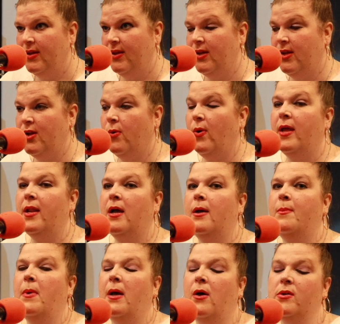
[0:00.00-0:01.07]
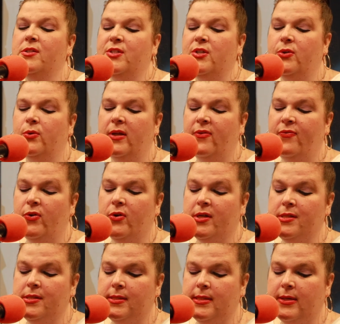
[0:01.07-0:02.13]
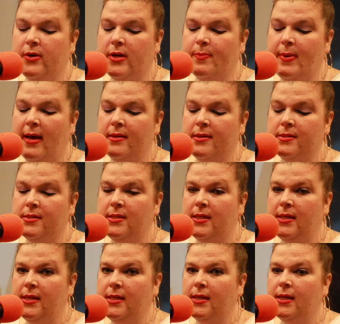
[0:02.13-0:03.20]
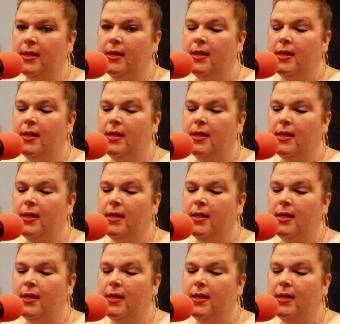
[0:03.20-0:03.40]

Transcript: And also, if you're considering Palynziq,